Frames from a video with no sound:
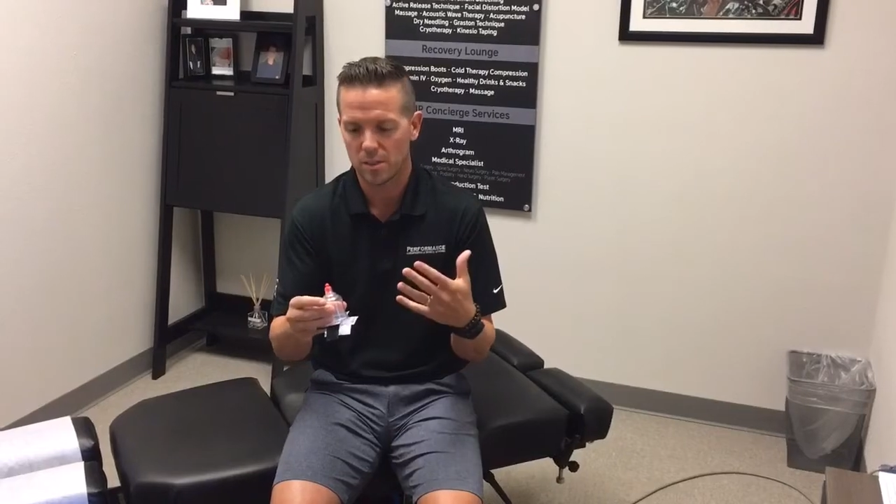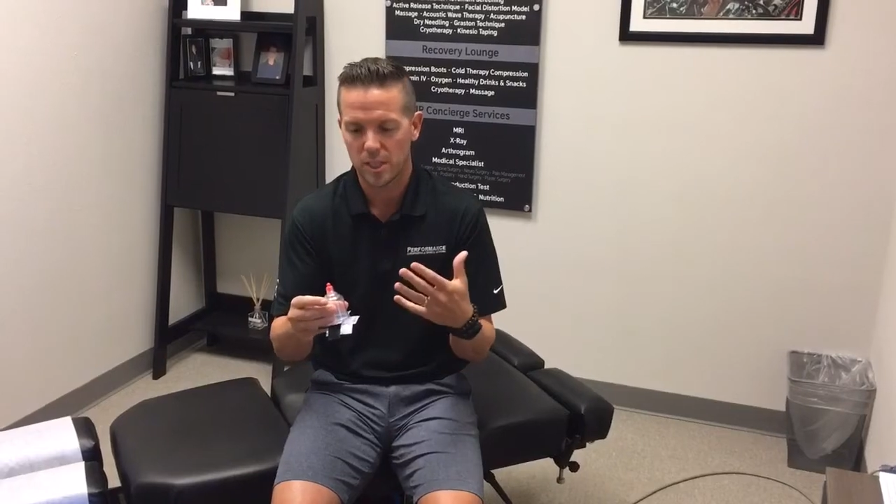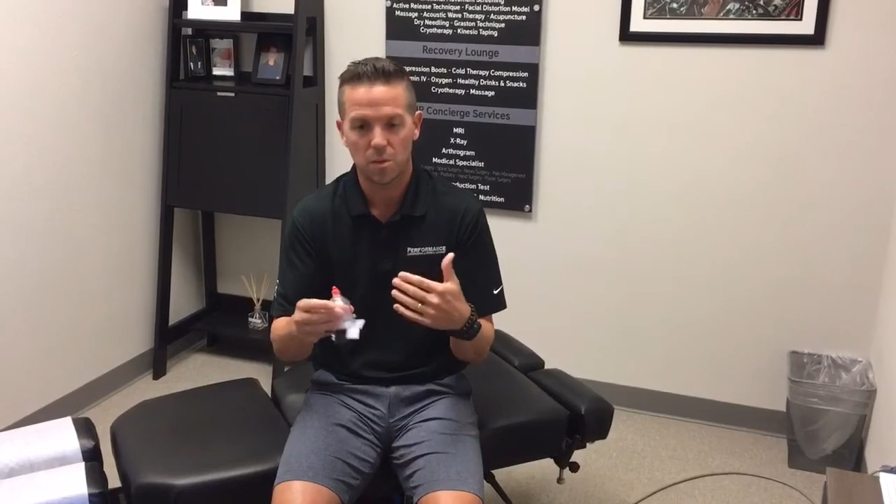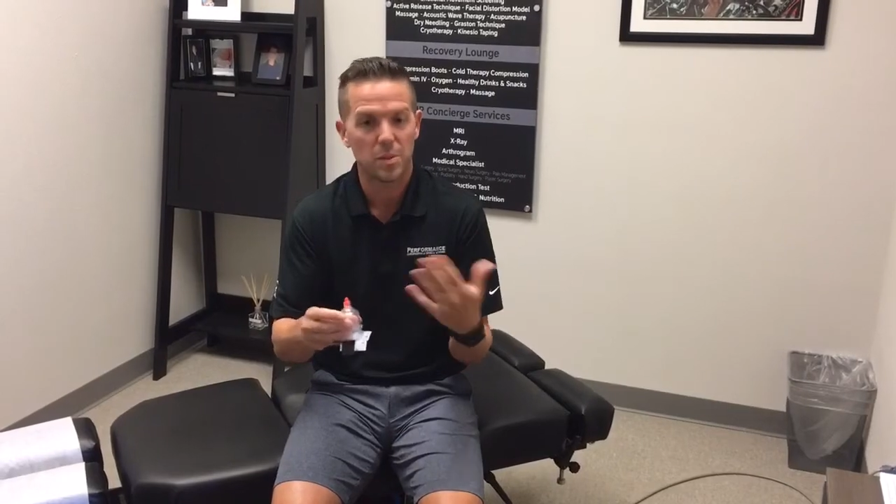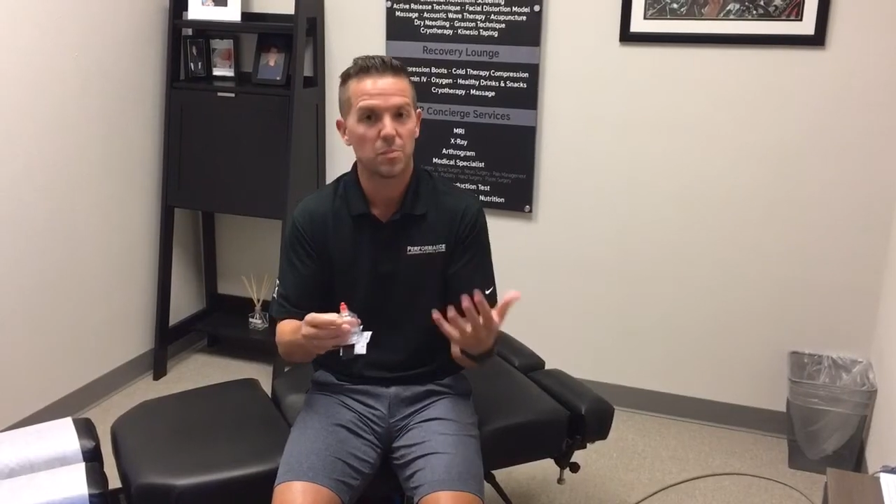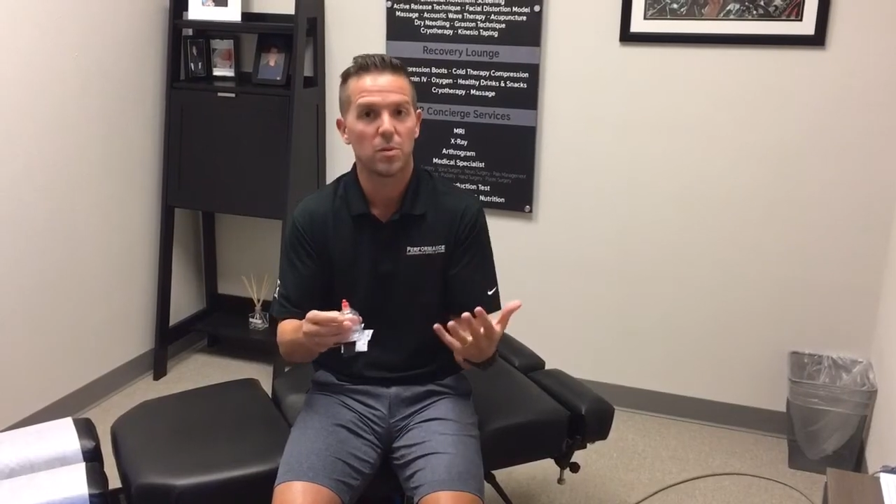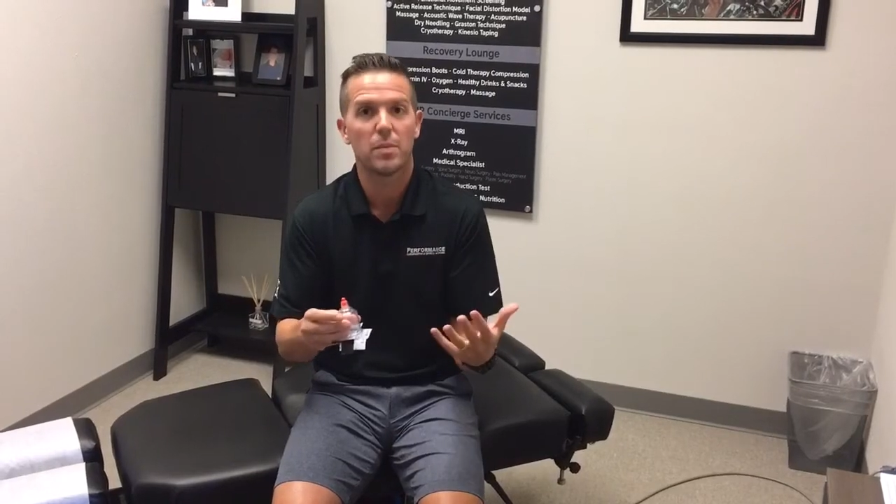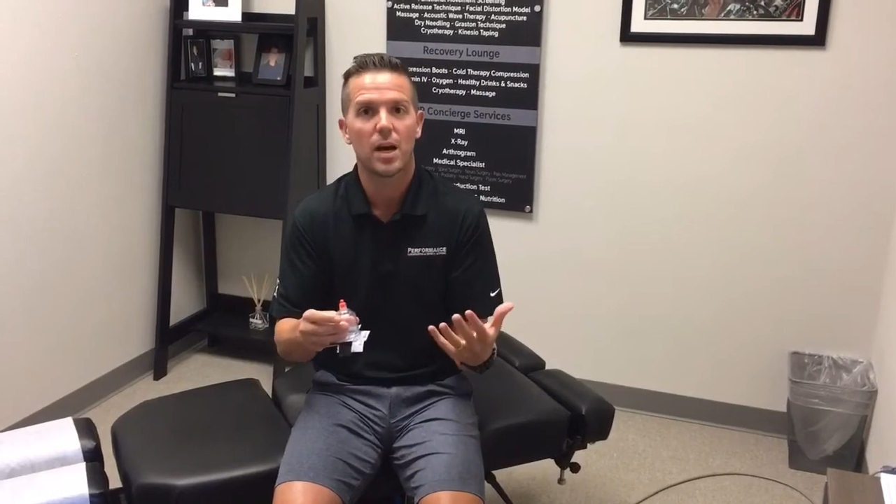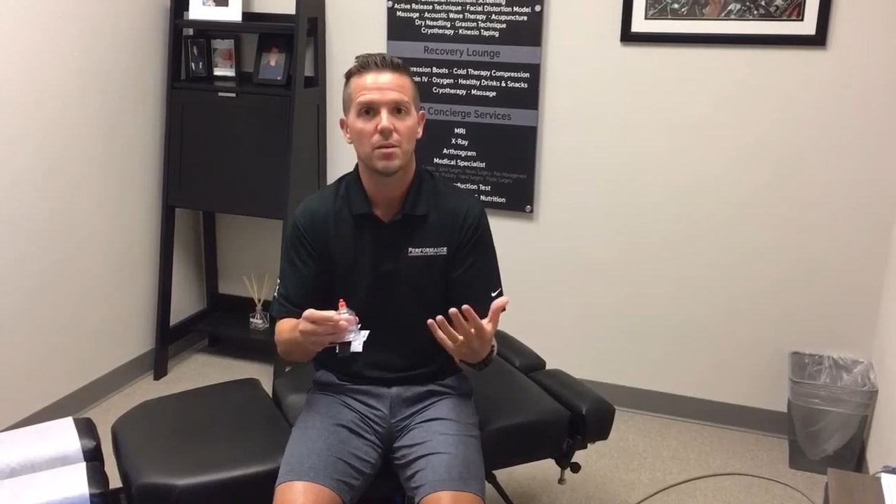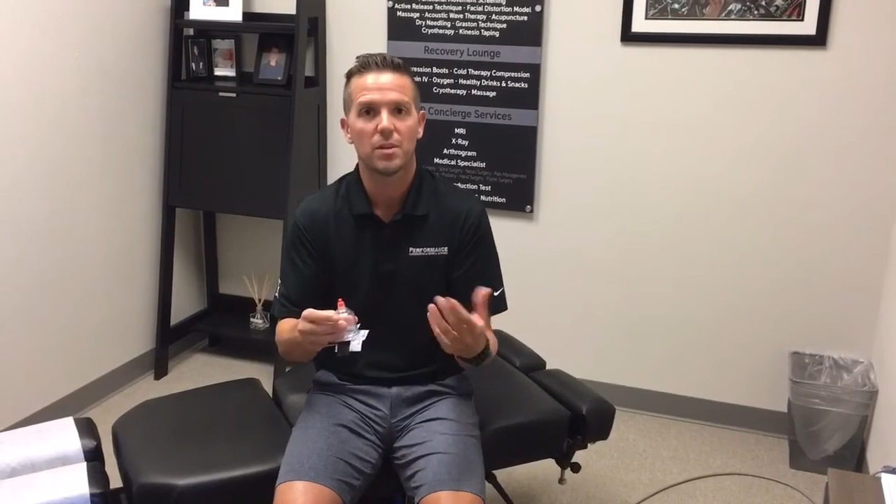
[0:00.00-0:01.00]
tell people
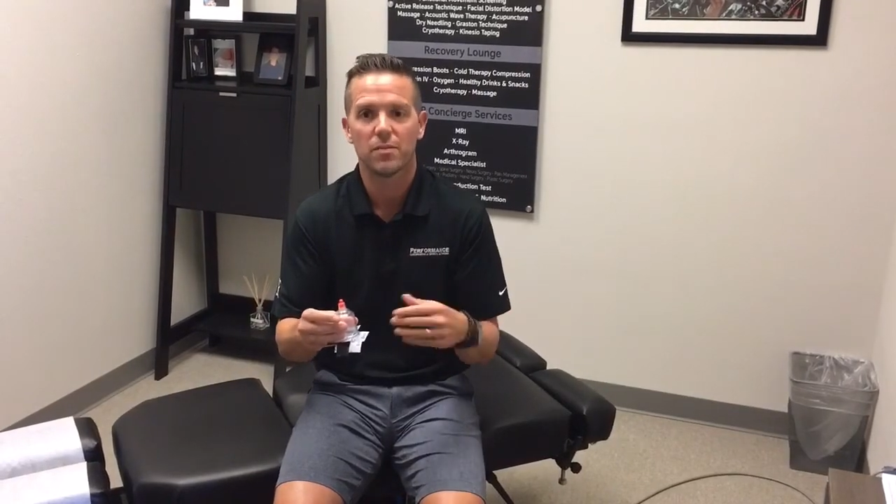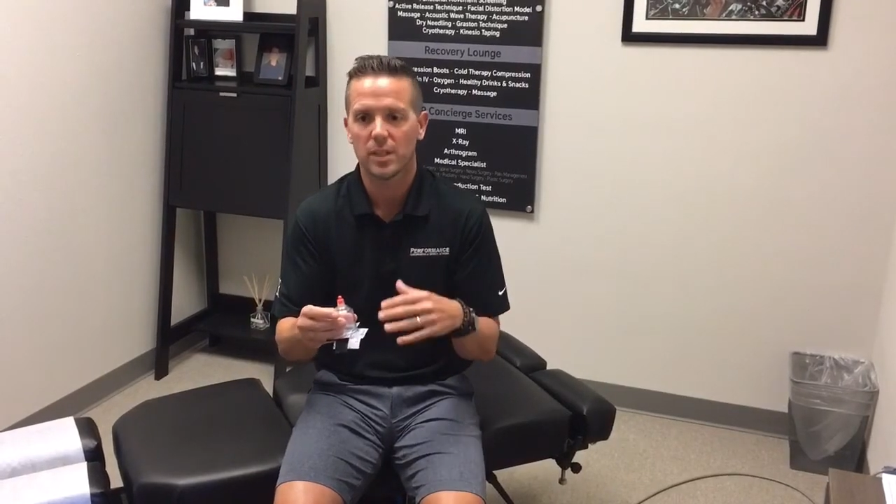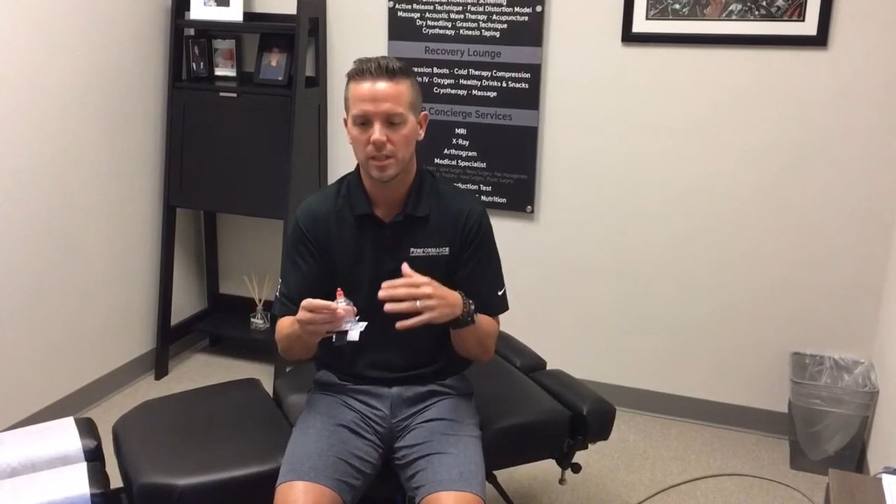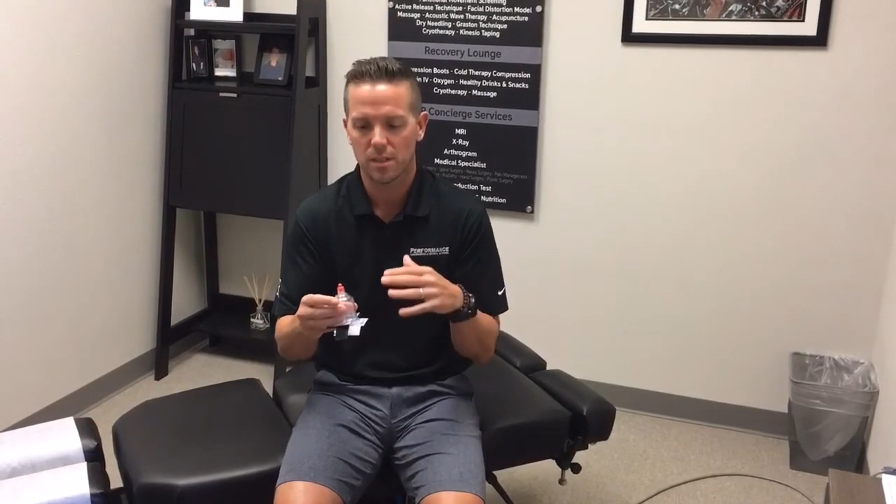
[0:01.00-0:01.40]
about them. If